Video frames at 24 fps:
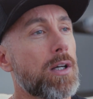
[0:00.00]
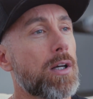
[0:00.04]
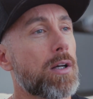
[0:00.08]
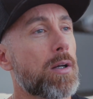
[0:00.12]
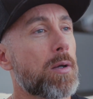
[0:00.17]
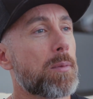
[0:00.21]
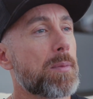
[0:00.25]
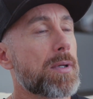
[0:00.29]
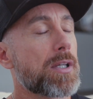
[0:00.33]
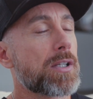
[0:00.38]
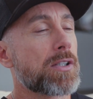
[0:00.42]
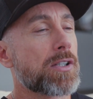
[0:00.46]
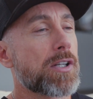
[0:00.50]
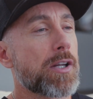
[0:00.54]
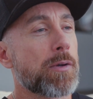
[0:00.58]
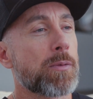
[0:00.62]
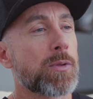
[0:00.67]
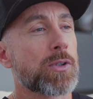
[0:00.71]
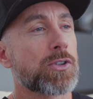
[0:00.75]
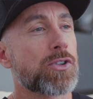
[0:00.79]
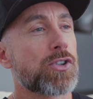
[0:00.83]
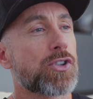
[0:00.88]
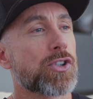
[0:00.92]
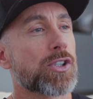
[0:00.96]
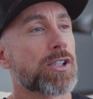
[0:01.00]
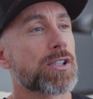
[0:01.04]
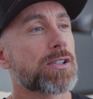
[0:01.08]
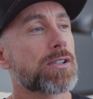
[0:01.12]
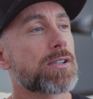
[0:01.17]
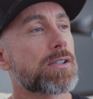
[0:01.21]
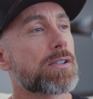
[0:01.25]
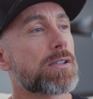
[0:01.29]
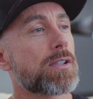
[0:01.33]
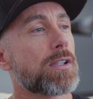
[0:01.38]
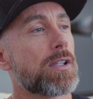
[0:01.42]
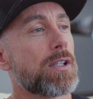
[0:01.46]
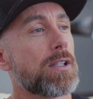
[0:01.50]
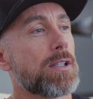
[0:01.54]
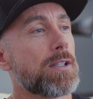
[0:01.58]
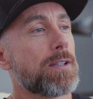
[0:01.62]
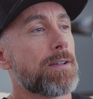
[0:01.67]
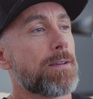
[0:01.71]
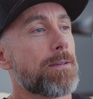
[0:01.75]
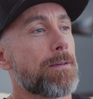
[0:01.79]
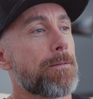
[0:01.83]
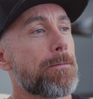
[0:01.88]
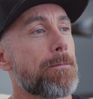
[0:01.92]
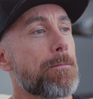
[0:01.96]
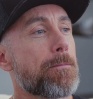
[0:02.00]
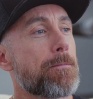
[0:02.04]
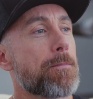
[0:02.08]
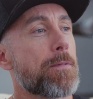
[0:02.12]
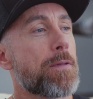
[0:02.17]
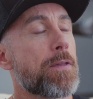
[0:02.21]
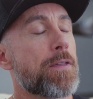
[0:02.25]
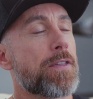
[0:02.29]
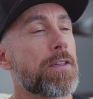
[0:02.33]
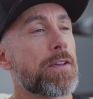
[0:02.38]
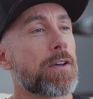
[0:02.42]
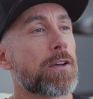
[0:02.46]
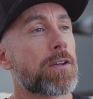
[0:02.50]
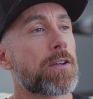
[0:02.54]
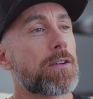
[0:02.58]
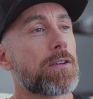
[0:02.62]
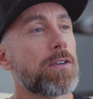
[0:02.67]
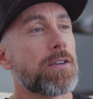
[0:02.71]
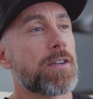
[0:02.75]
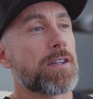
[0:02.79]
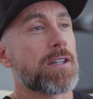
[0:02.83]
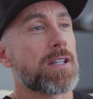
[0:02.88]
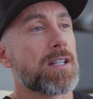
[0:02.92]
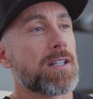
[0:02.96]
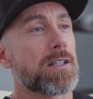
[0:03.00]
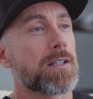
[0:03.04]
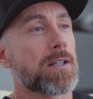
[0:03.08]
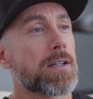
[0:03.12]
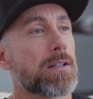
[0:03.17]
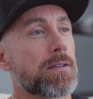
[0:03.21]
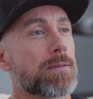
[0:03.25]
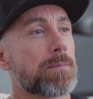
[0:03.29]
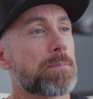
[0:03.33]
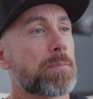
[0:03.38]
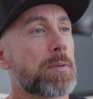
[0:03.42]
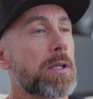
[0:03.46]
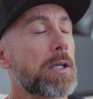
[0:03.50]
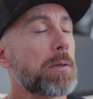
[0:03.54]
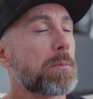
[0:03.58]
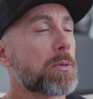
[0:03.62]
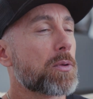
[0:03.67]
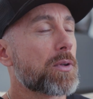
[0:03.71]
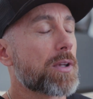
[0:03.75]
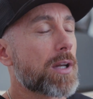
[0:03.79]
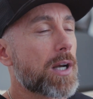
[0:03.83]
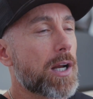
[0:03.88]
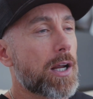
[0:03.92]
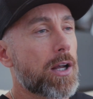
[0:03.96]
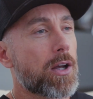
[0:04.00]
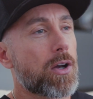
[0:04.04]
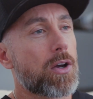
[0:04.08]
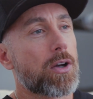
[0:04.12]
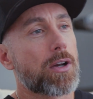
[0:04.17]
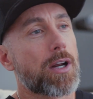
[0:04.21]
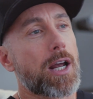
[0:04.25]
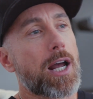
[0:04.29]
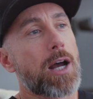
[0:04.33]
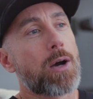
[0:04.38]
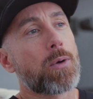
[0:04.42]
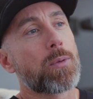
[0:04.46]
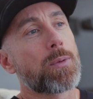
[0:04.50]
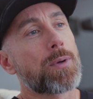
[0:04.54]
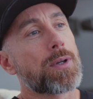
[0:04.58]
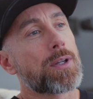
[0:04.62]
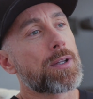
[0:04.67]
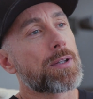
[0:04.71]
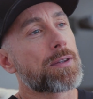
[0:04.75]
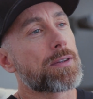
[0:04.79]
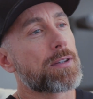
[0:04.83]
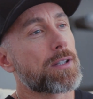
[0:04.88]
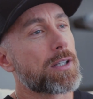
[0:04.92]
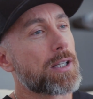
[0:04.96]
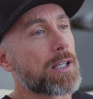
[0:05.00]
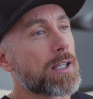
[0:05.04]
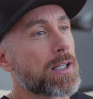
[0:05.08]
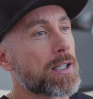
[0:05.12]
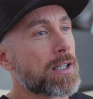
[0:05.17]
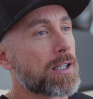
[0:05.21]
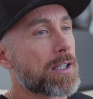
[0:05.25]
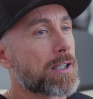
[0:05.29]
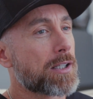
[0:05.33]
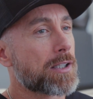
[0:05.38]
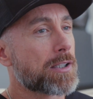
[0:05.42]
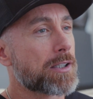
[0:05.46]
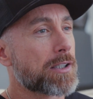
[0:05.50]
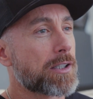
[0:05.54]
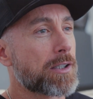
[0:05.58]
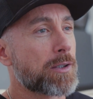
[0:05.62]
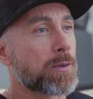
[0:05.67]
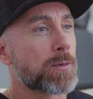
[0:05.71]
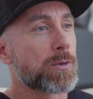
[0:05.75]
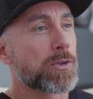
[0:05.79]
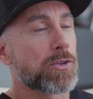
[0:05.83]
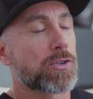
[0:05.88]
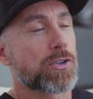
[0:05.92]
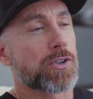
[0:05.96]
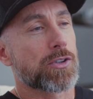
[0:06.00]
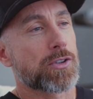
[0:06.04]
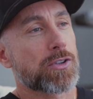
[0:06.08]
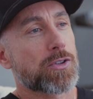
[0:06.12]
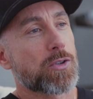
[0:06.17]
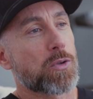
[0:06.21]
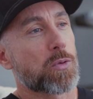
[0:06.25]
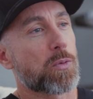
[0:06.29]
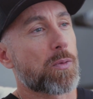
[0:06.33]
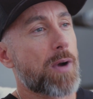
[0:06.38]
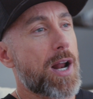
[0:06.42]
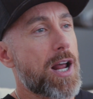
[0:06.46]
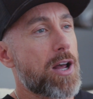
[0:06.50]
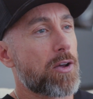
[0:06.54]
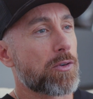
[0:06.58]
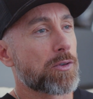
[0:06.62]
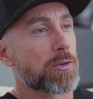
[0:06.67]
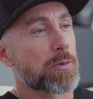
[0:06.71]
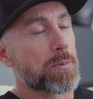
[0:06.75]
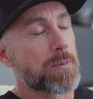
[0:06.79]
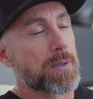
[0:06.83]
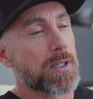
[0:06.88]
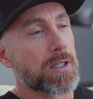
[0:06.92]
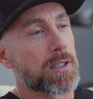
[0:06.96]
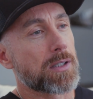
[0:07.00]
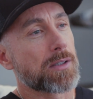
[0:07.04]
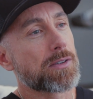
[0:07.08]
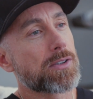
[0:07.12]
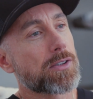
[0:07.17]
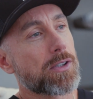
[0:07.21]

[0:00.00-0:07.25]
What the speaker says: and it was just the people that I hung out with, and it was just around me.